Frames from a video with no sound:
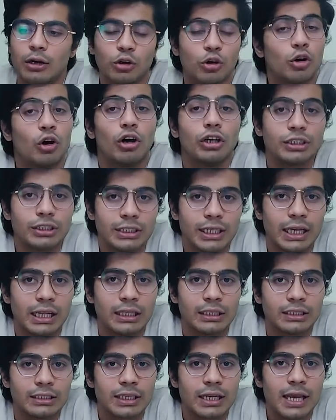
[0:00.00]
cross
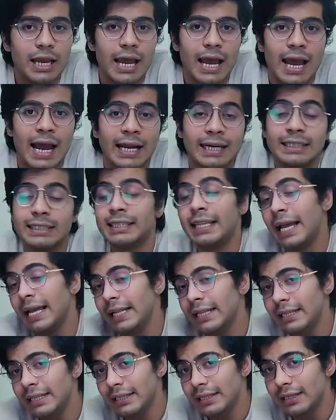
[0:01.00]
sells, and
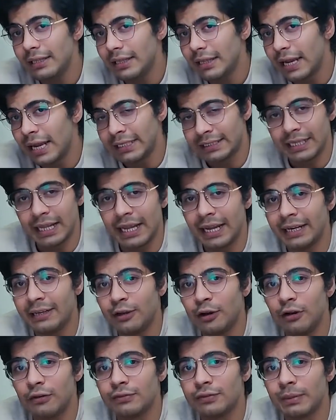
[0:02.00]
then at the
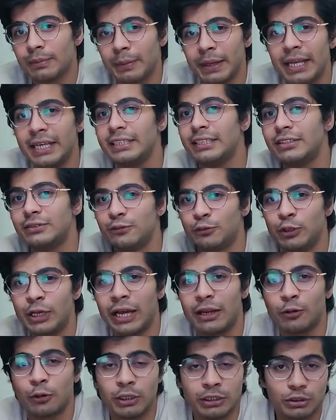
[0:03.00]
end of the page we
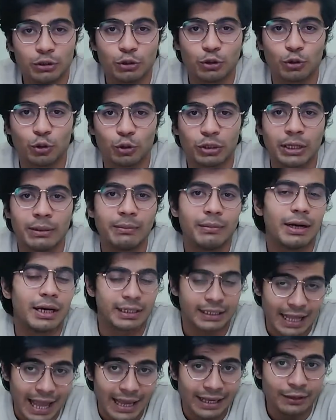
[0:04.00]
are going to show them a
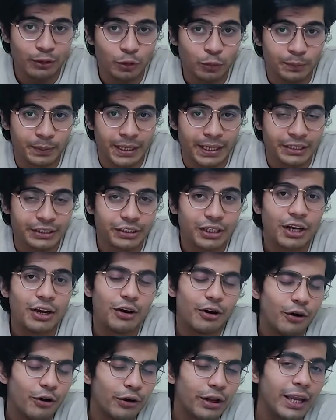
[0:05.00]
thank you page.
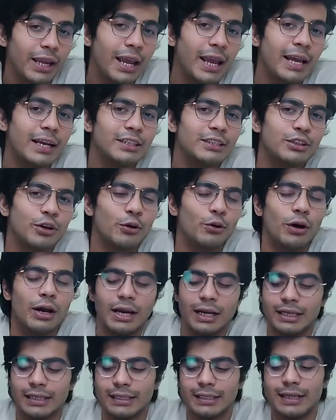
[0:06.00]
Okay, so
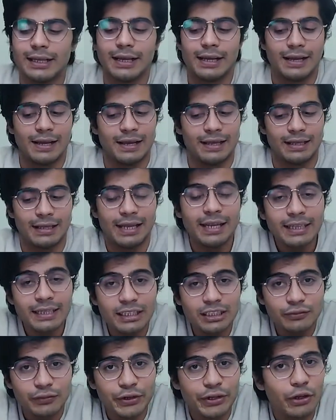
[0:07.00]
in
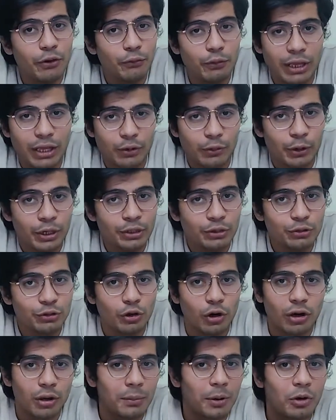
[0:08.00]
this video we are going to
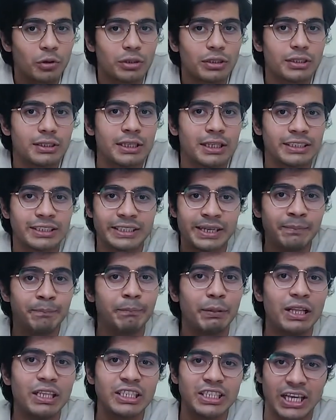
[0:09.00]
talk about the
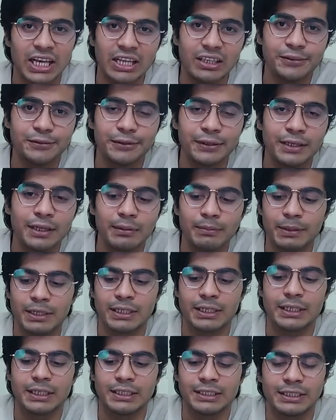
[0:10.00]
simple sales funnel
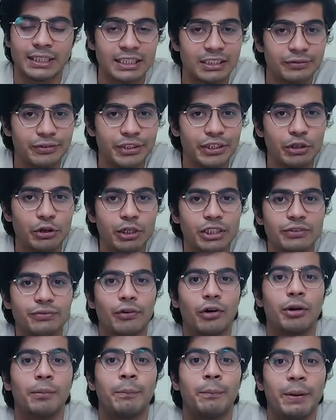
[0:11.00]
because this video is
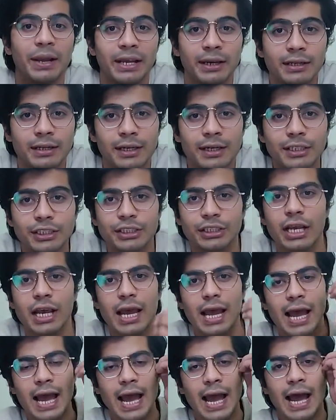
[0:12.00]
for beginners
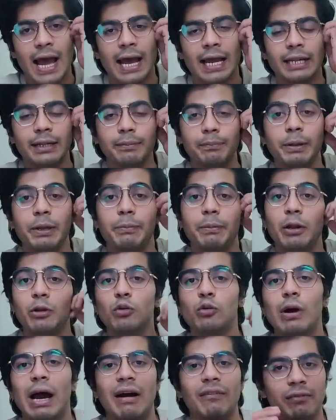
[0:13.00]
and people
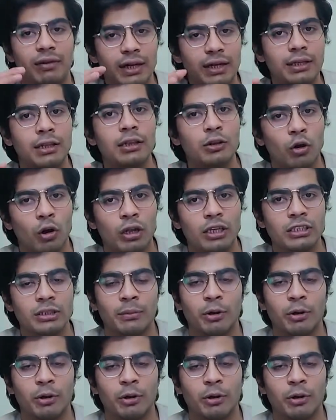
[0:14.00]
who have little knowledge